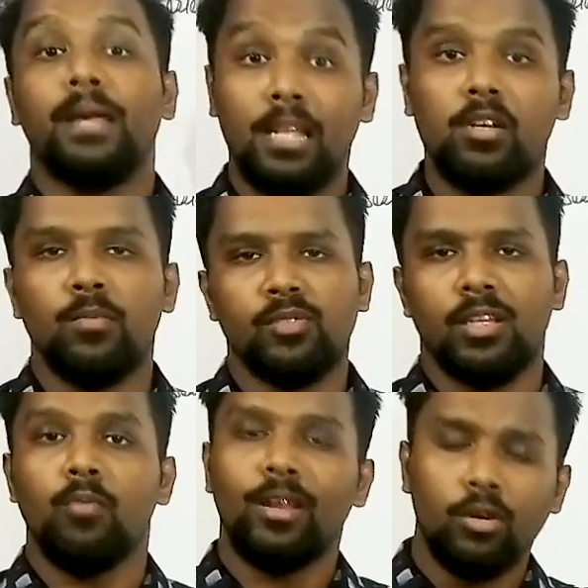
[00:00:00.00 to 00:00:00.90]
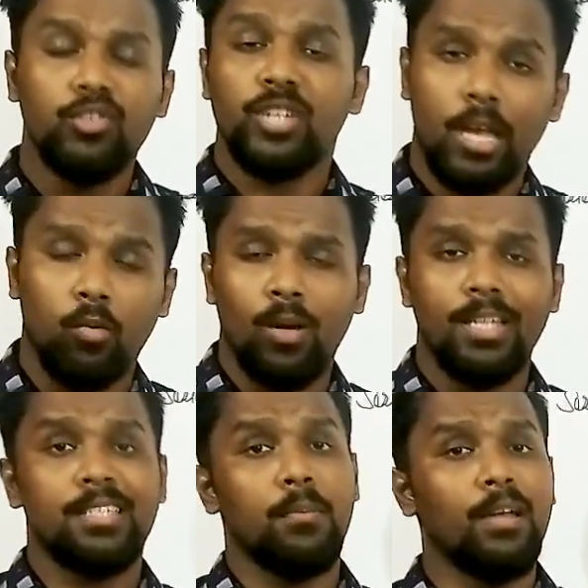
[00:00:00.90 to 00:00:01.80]
Parallel combination. Now we are going to check what
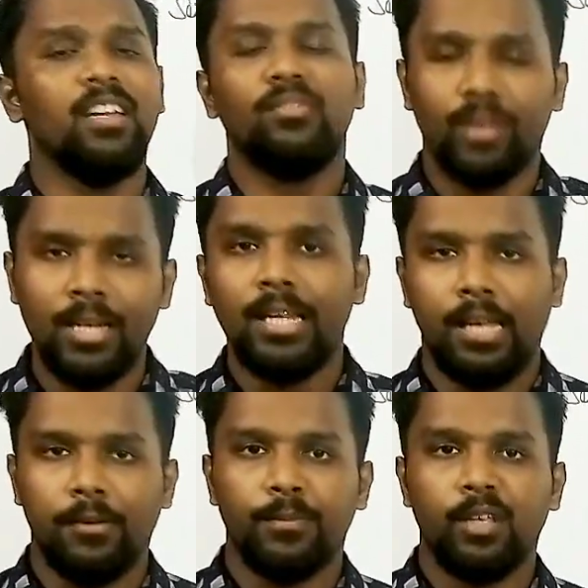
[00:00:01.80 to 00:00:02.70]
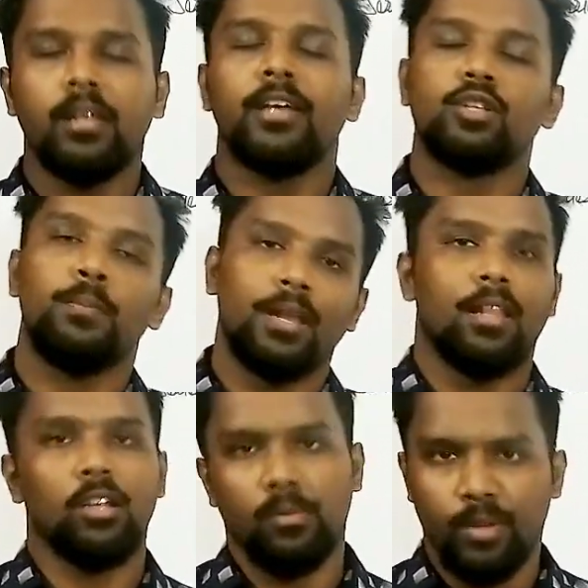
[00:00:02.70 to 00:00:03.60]
is the main different thing in case of
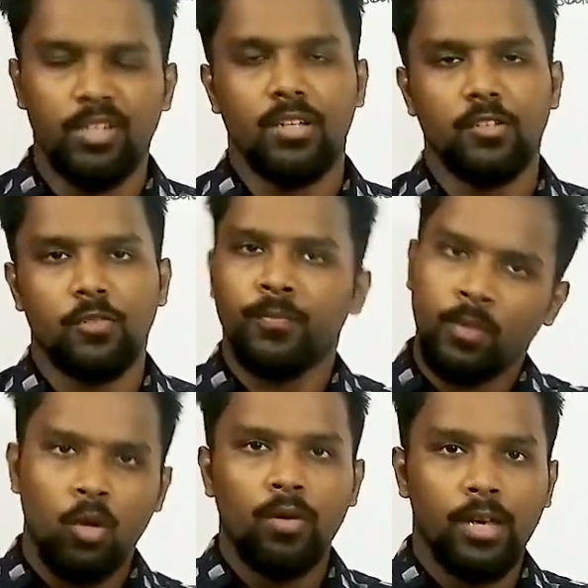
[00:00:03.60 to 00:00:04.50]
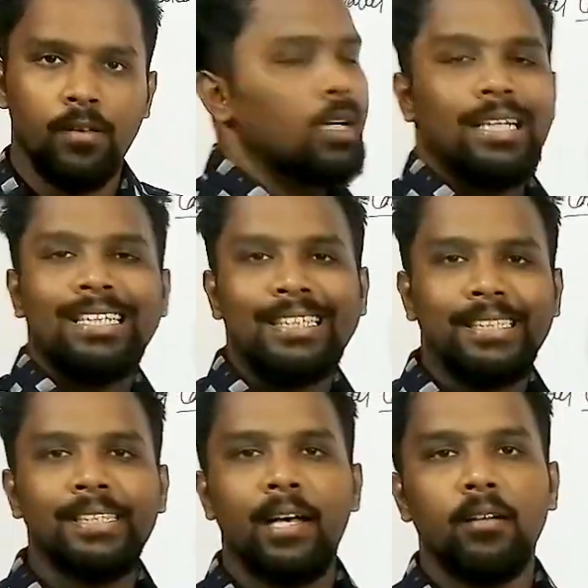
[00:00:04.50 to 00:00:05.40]
parallel combinations. Okay, this
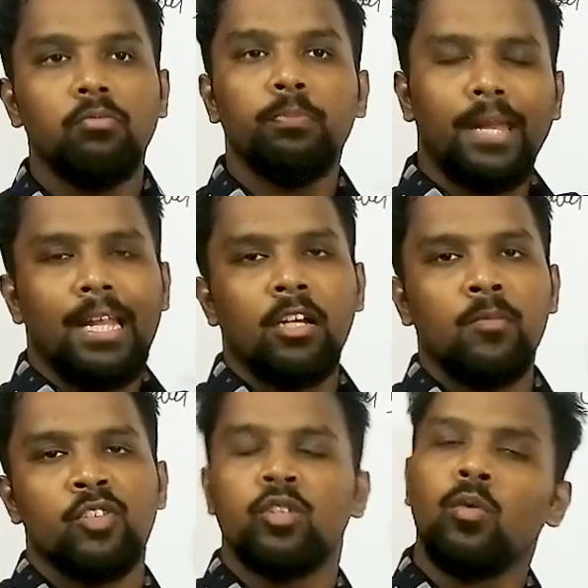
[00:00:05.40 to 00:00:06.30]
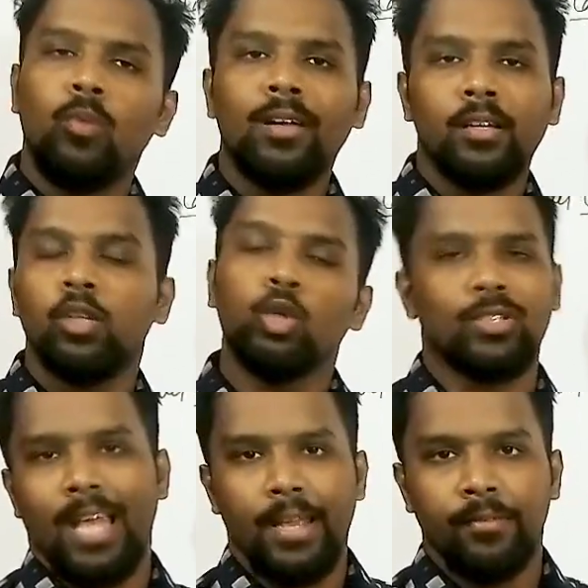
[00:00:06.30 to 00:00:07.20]
is the parallel combination, what looks like.